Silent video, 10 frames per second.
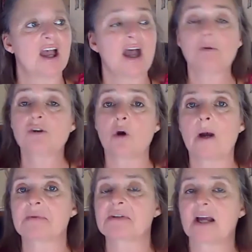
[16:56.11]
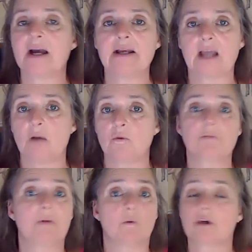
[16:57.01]
I would go outside. I would
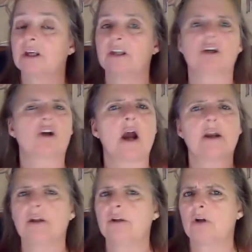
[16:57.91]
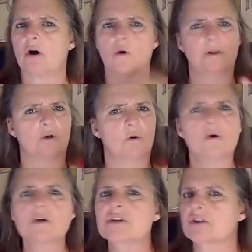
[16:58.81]
be working in the garden or with the
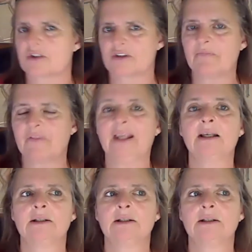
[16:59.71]
horses or something.